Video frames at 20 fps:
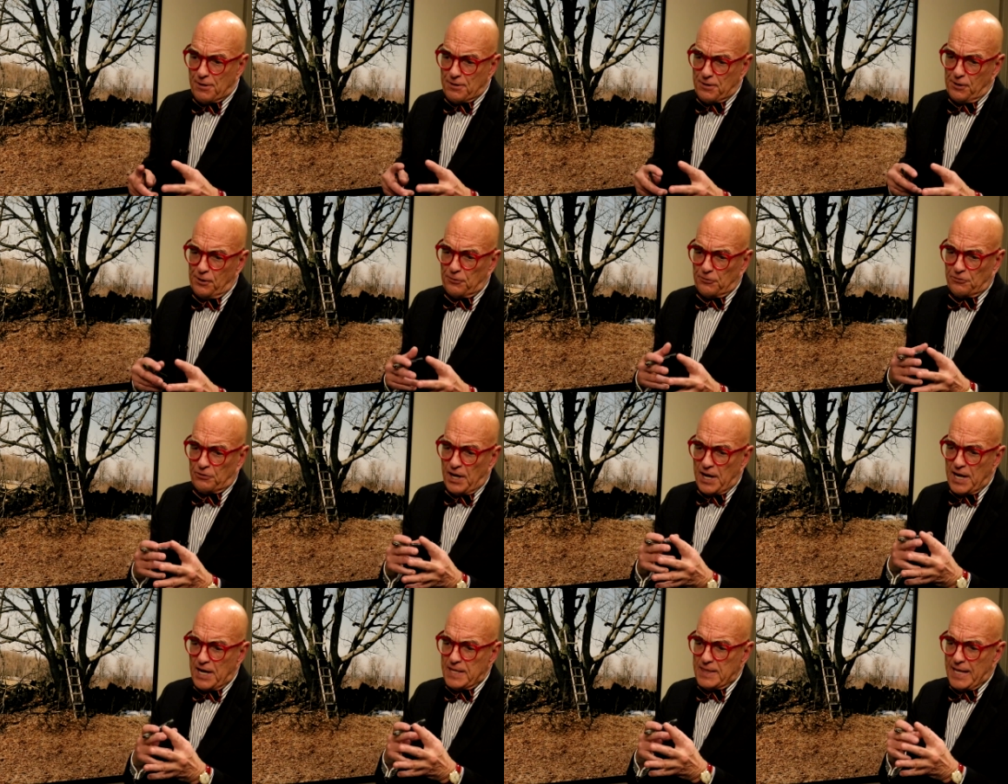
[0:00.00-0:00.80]
you're
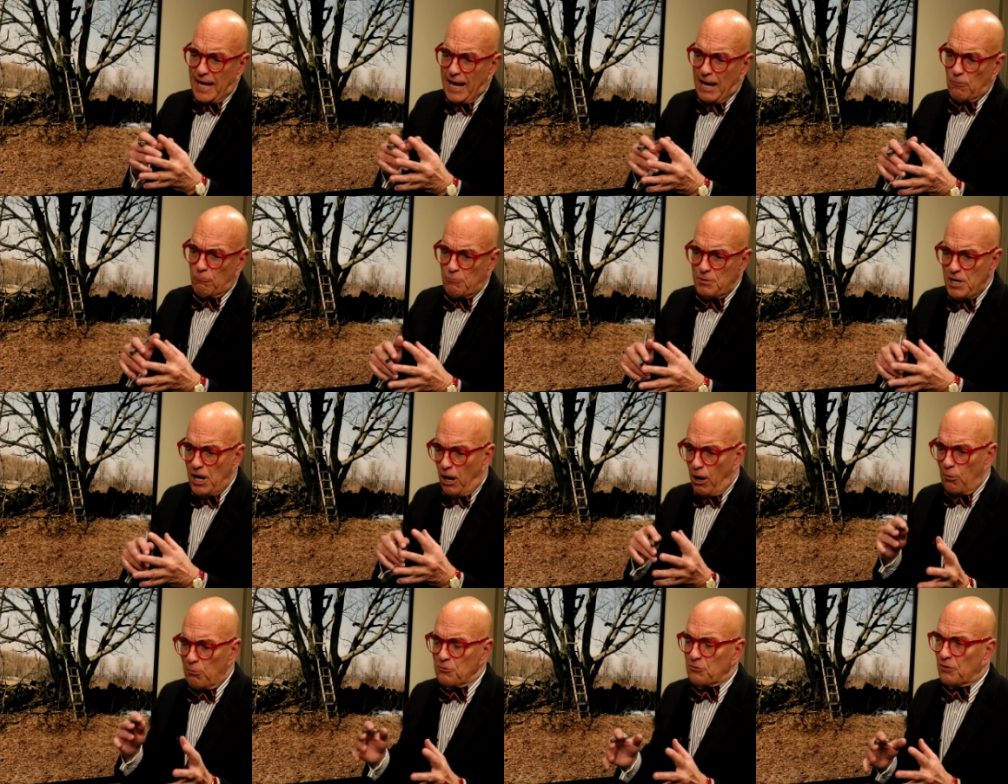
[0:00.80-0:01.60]
saying that we
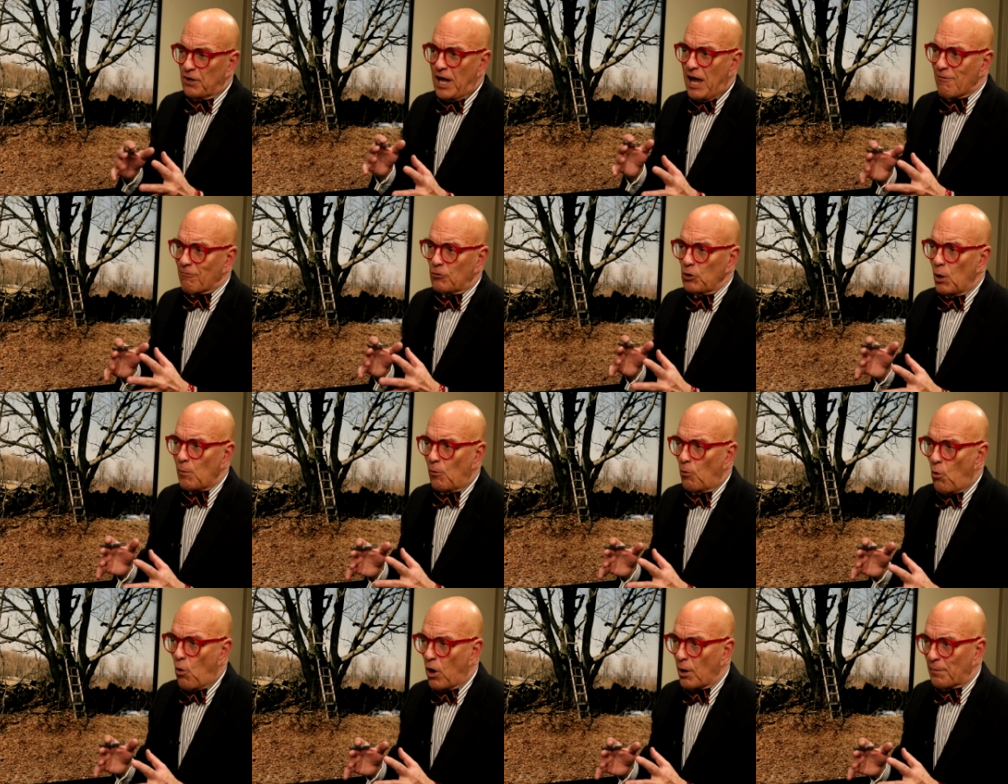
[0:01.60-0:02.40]
are always going to have
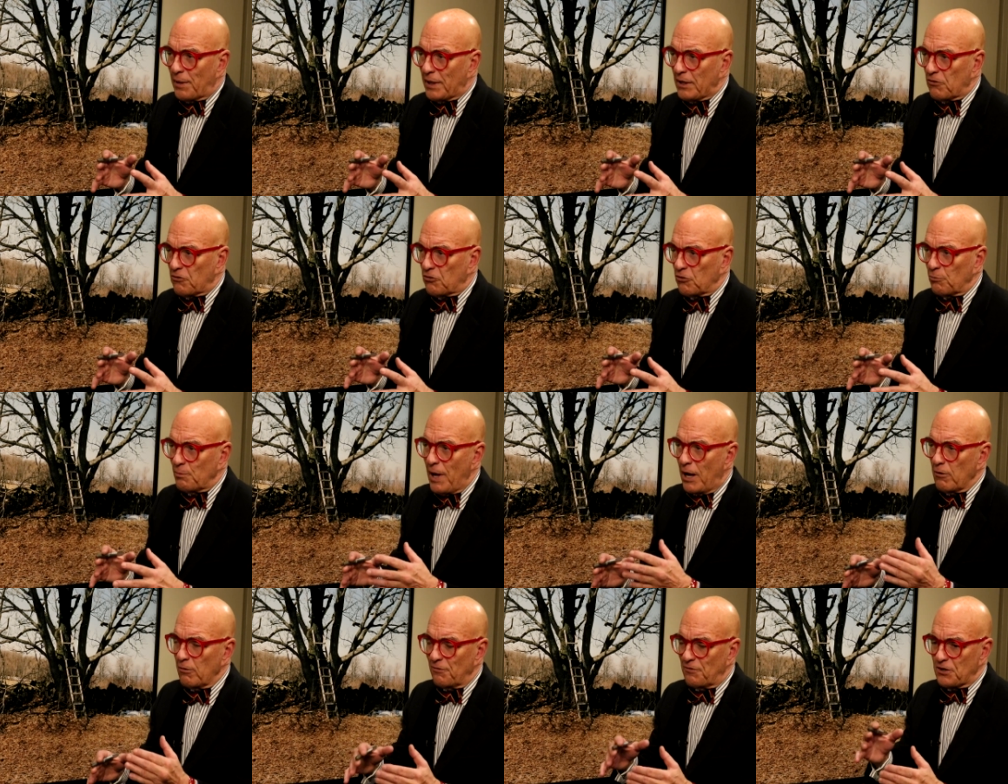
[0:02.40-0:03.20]
global warming. It's just a
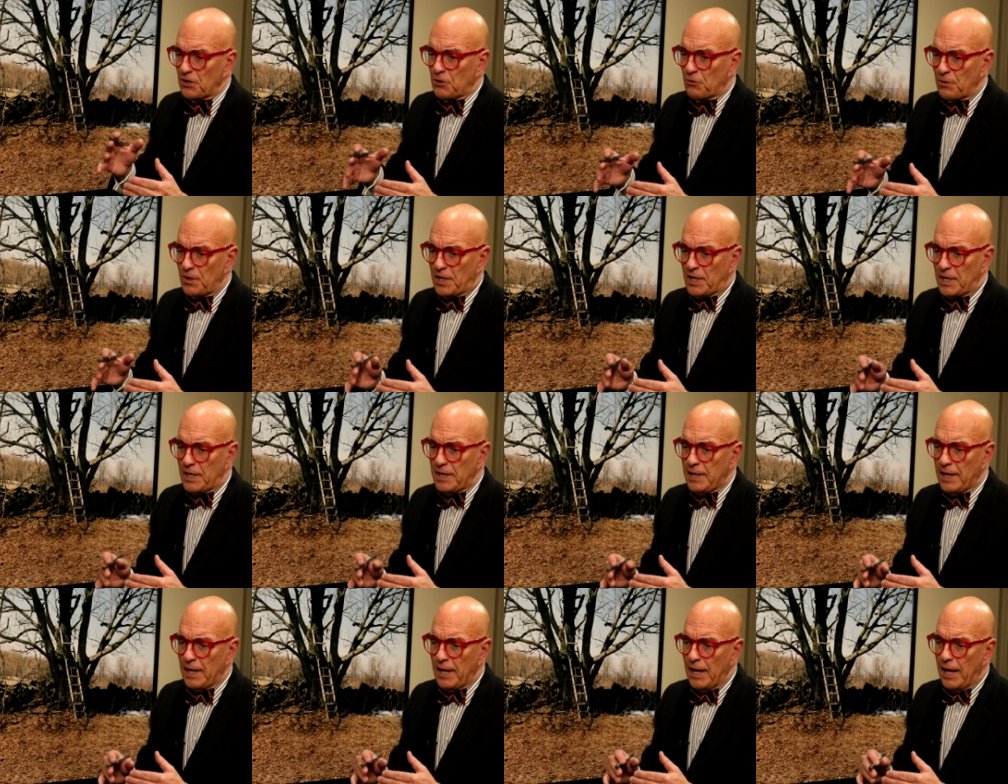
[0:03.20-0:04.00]
matter of degree.